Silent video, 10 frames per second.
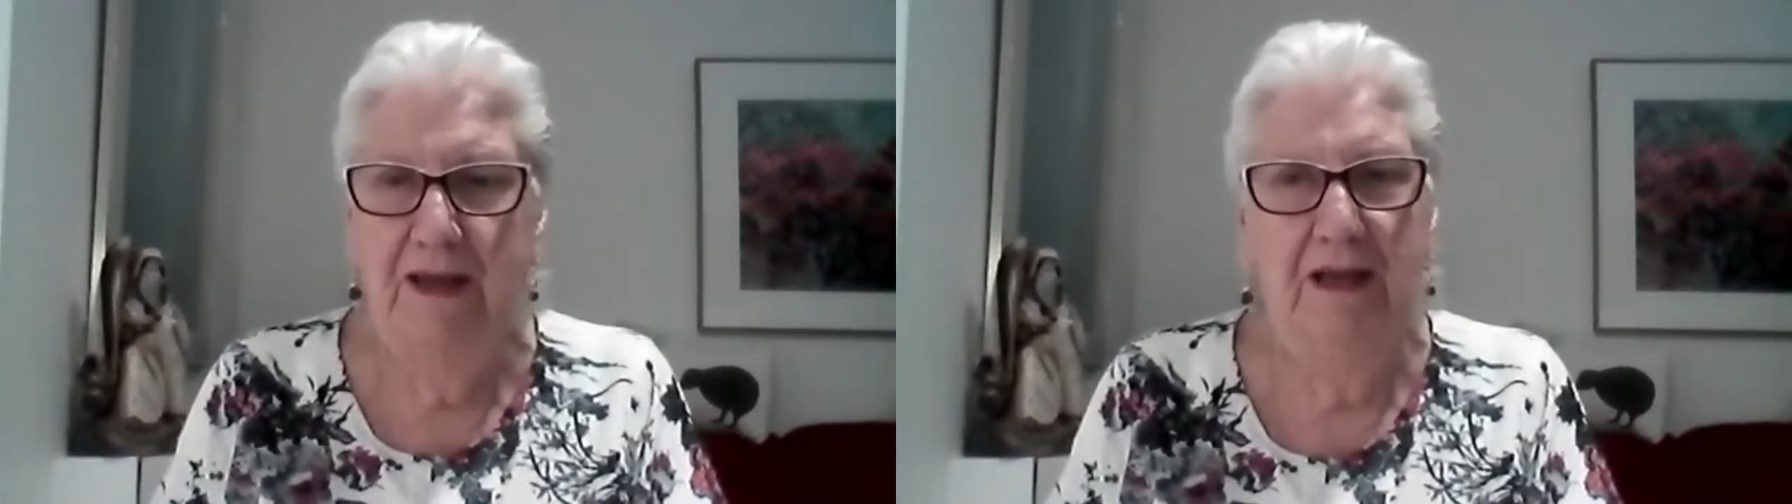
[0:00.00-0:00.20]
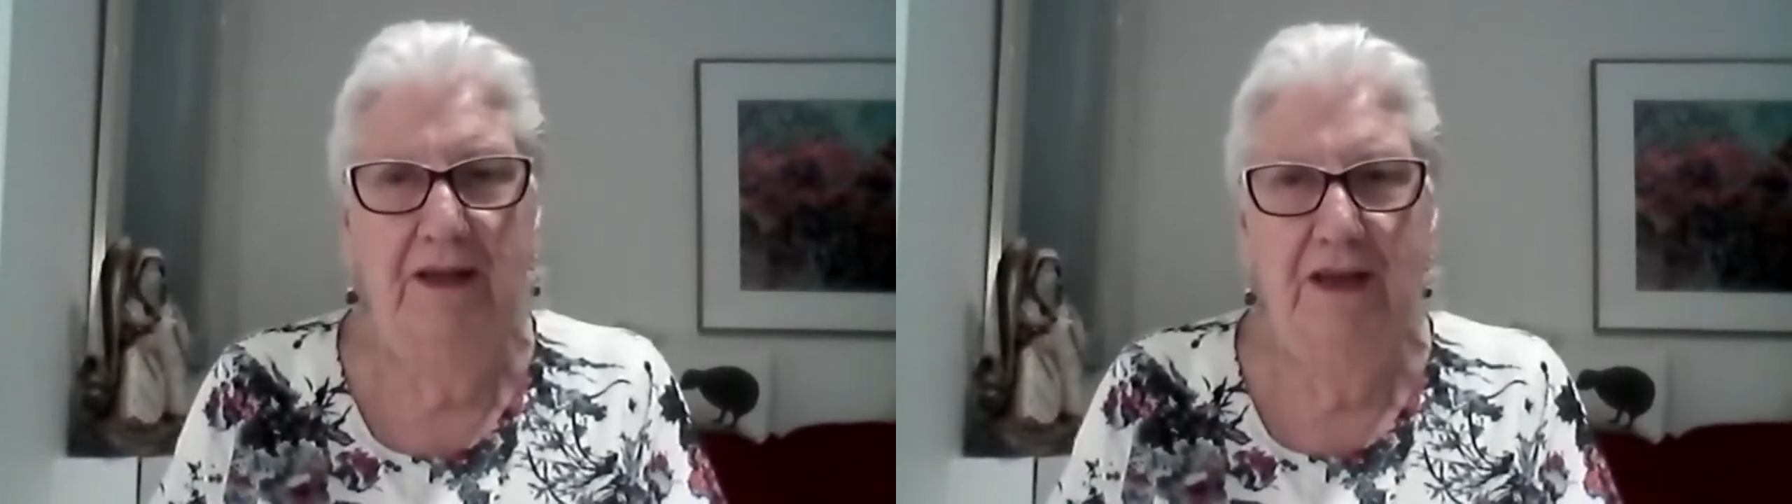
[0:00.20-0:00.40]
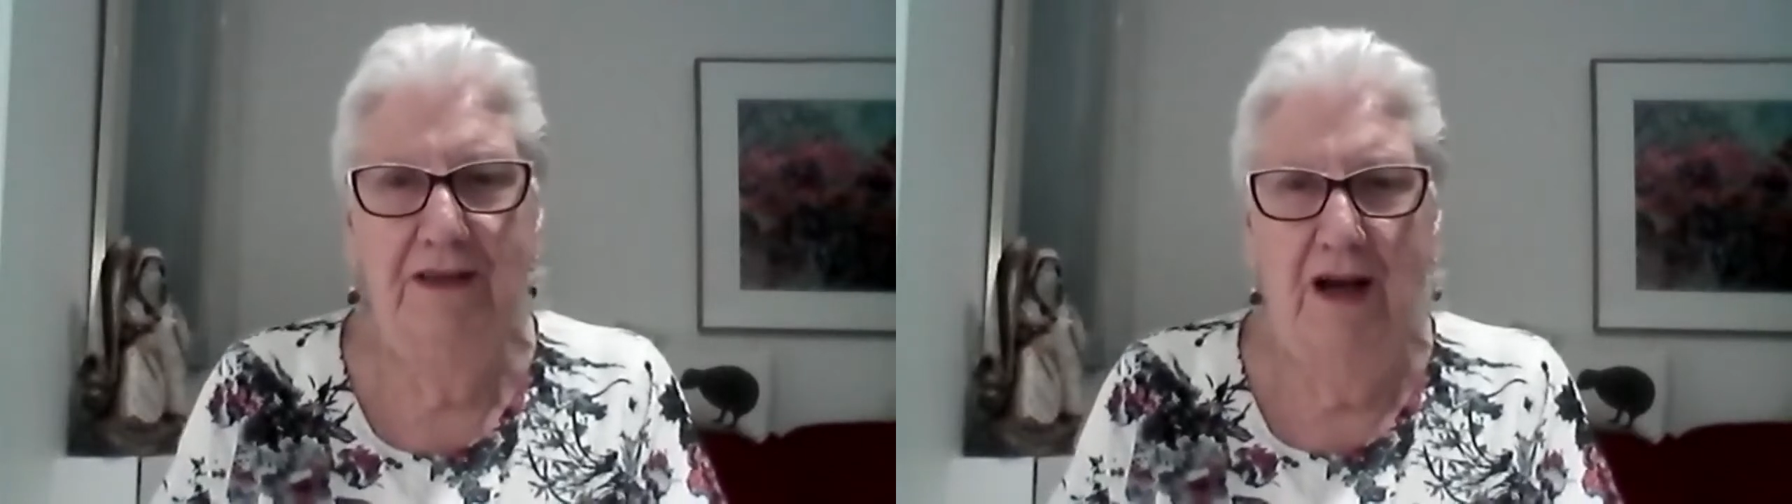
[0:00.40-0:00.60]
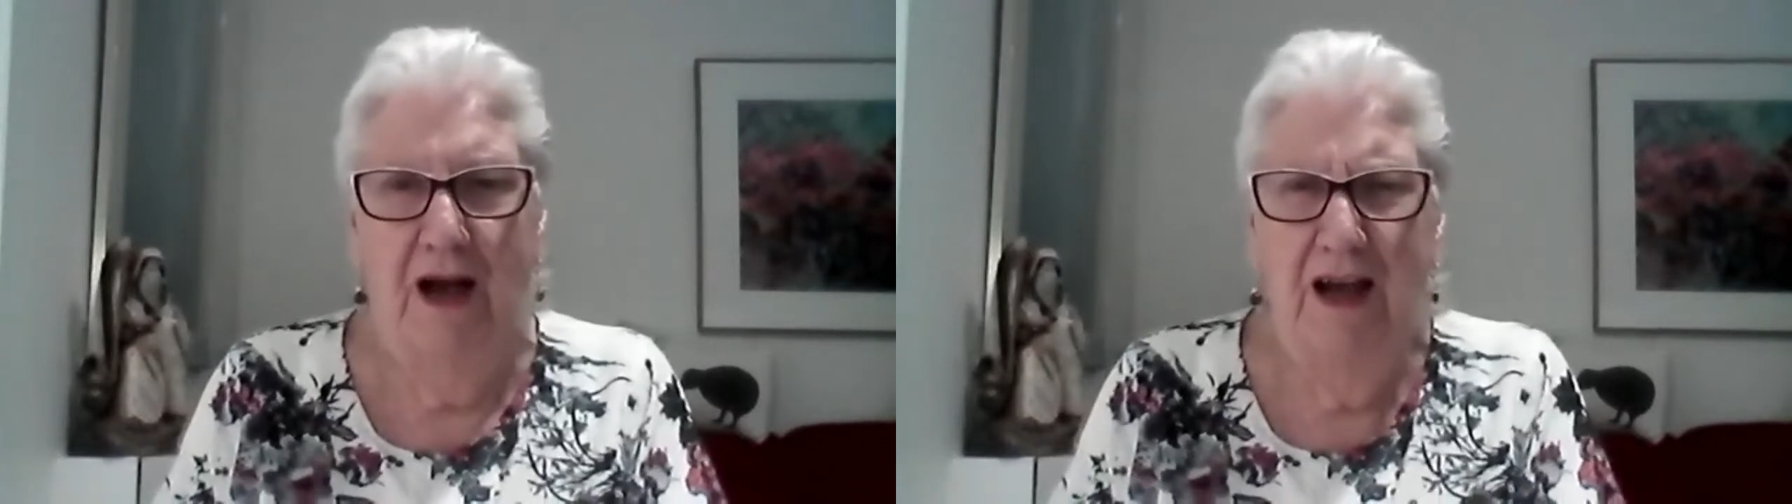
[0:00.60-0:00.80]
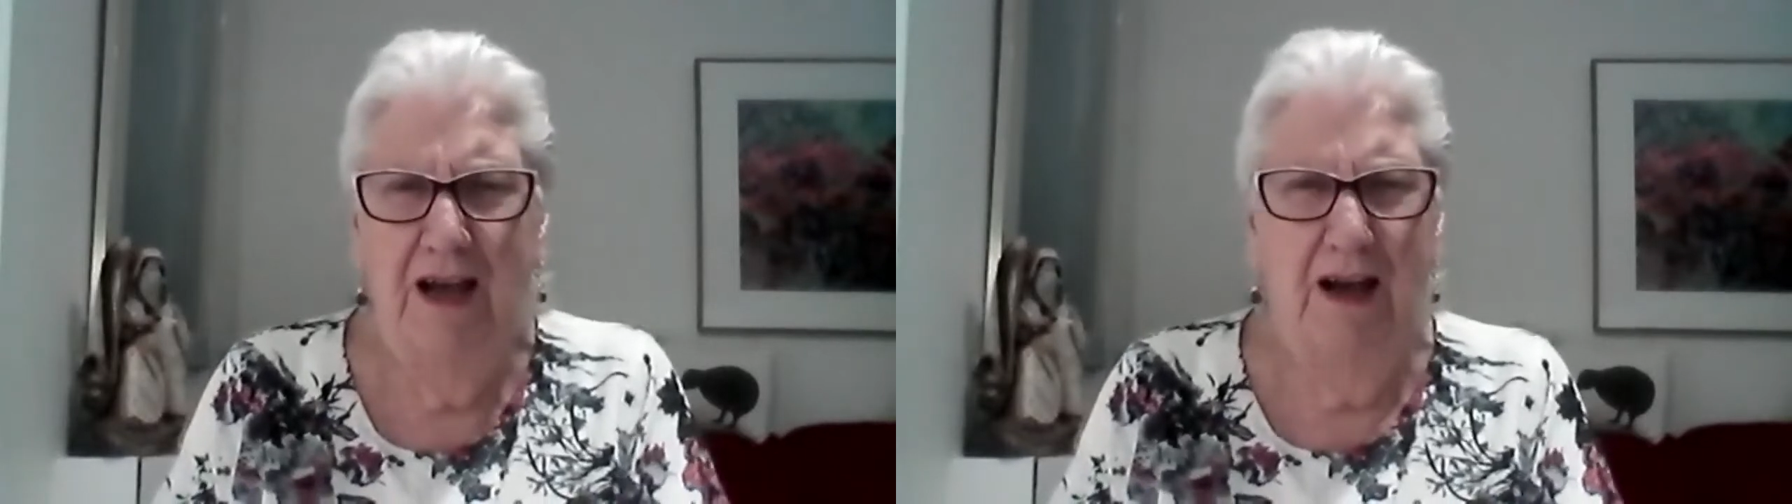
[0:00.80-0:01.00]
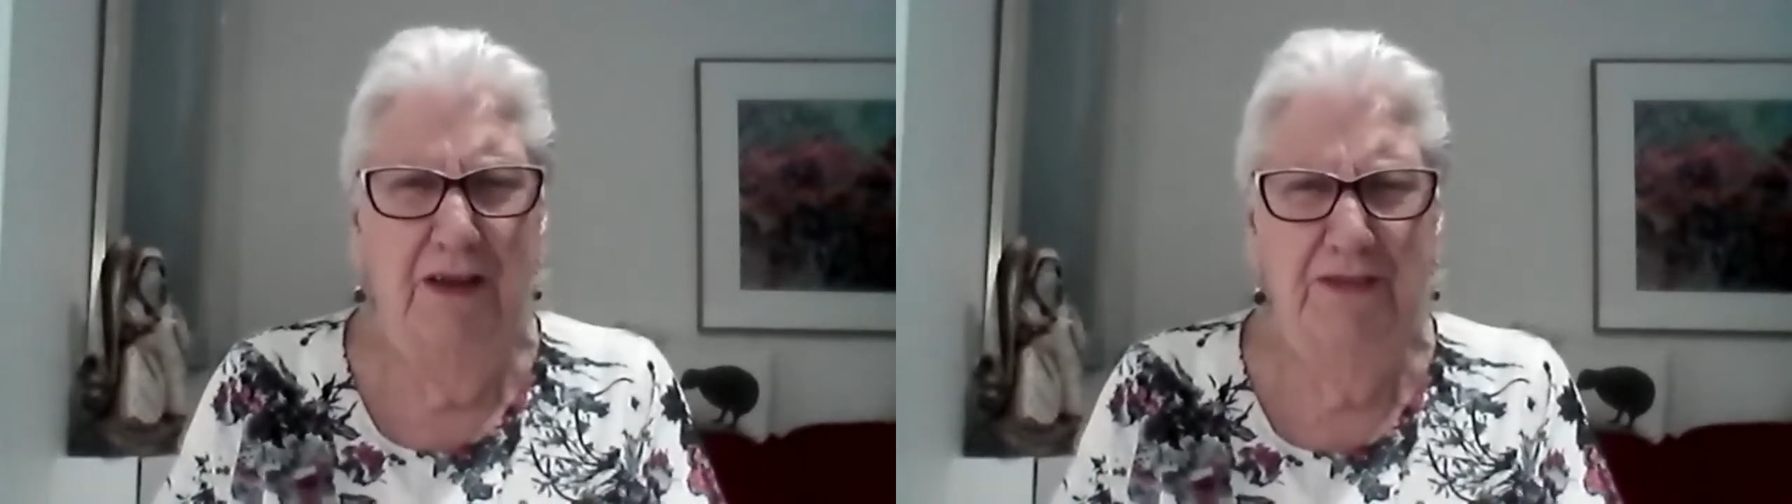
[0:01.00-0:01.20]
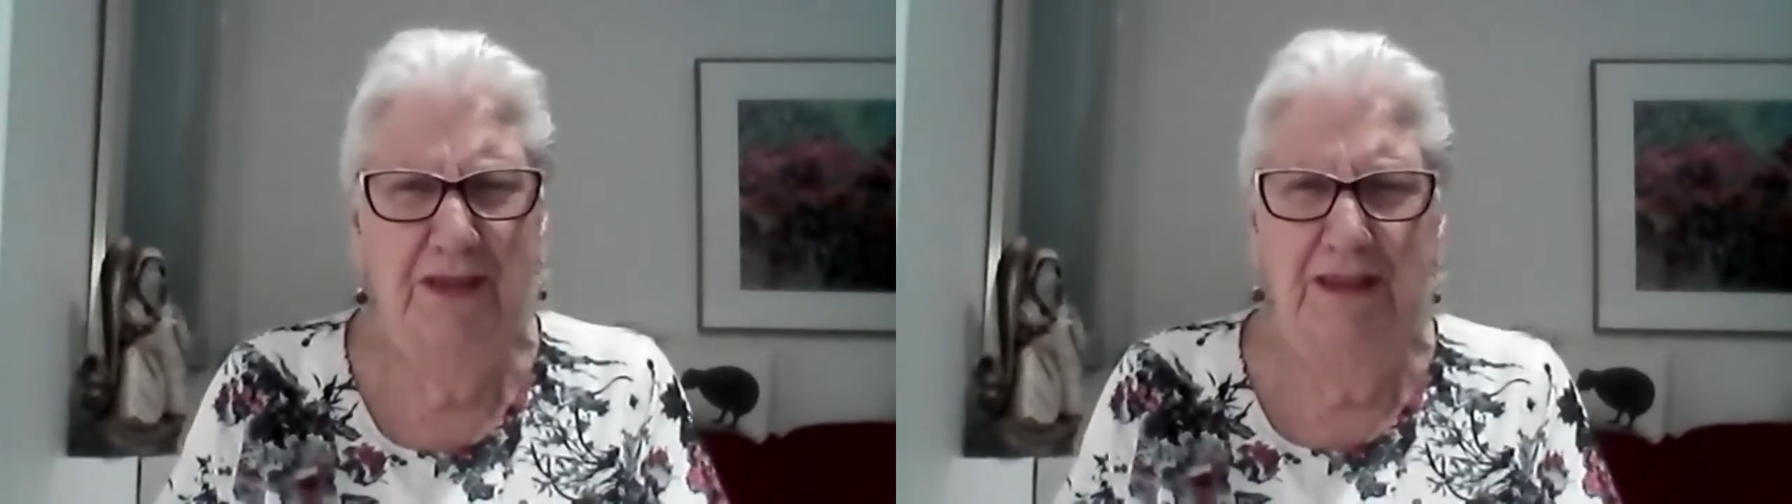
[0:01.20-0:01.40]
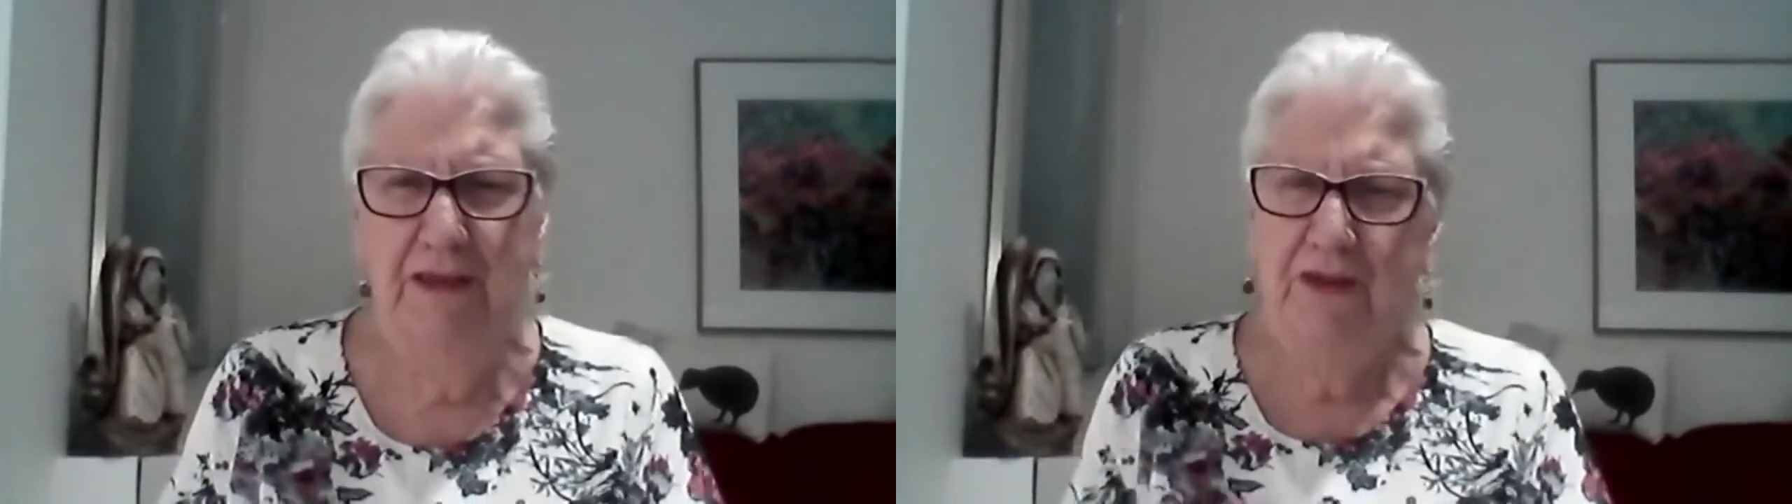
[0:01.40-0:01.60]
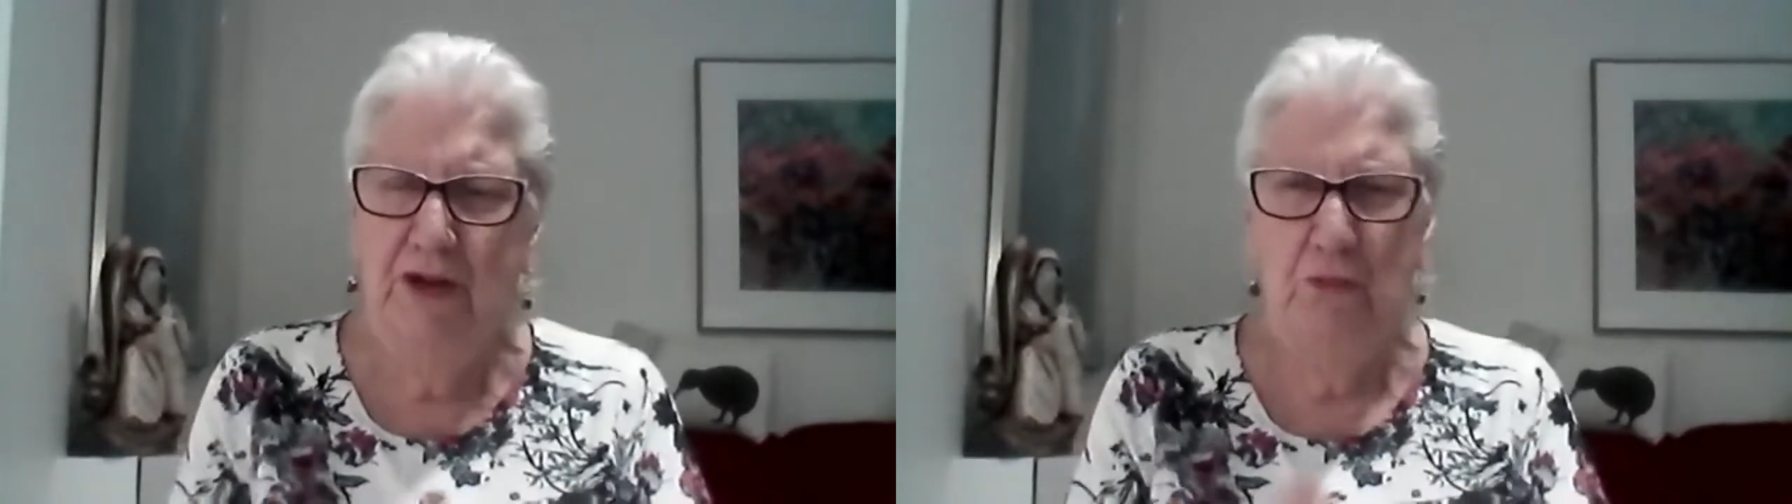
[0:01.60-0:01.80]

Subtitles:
And to live in